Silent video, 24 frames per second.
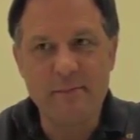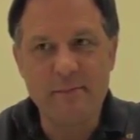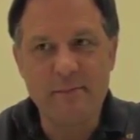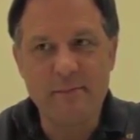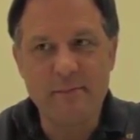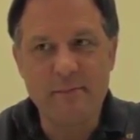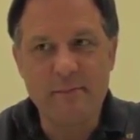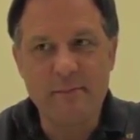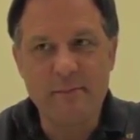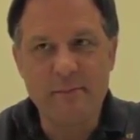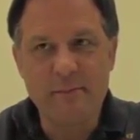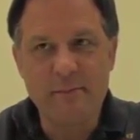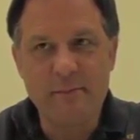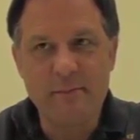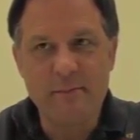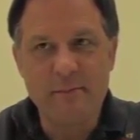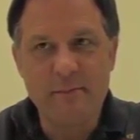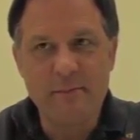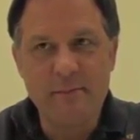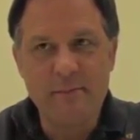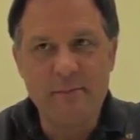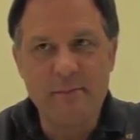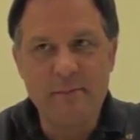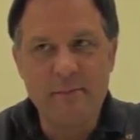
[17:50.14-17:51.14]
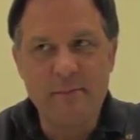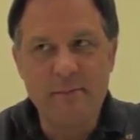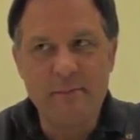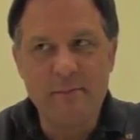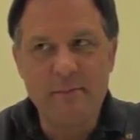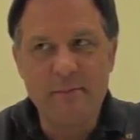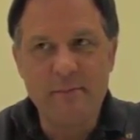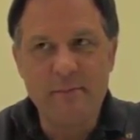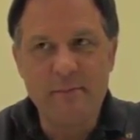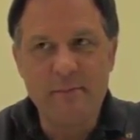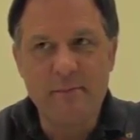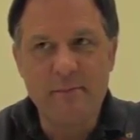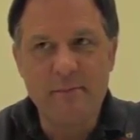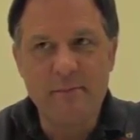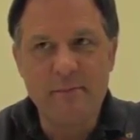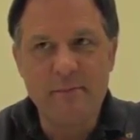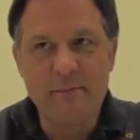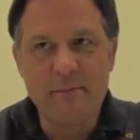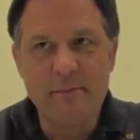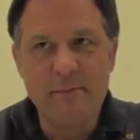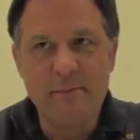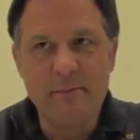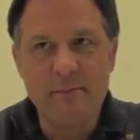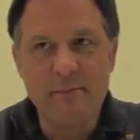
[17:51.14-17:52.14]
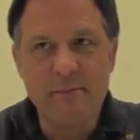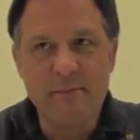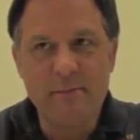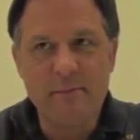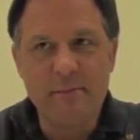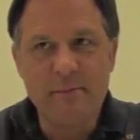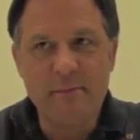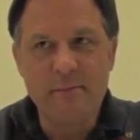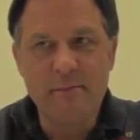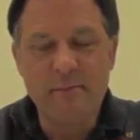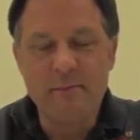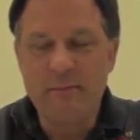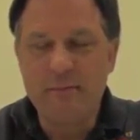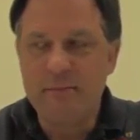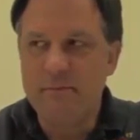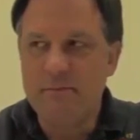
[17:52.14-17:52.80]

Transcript: Nothing is said.